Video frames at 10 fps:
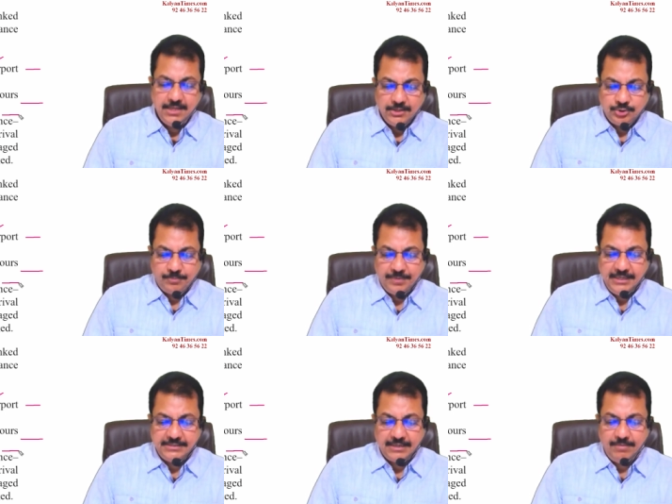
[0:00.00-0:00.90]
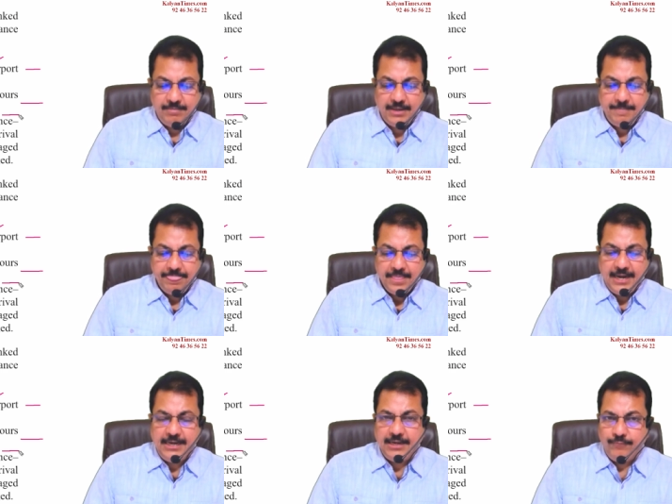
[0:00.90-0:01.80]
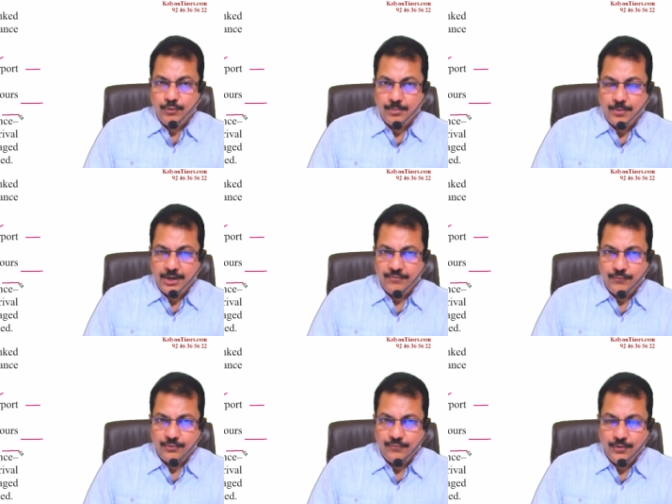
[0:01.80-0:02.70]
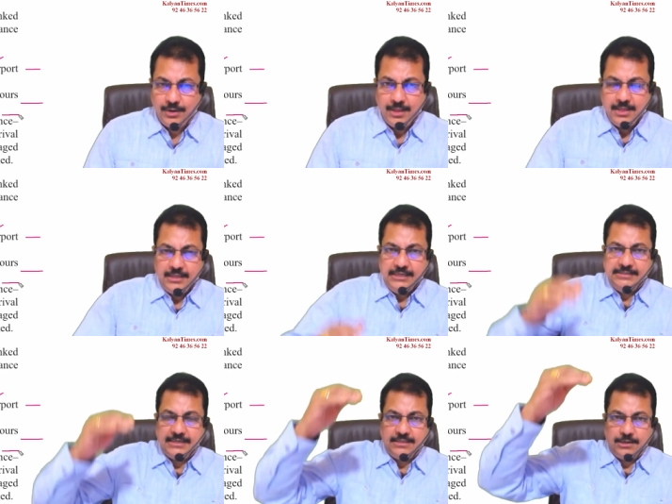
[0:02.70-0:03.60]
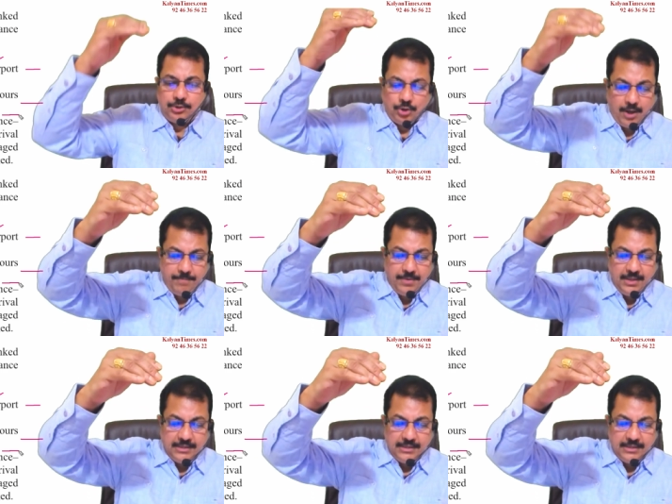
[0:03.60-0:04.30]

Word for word: So please remember 84.44 is at the top.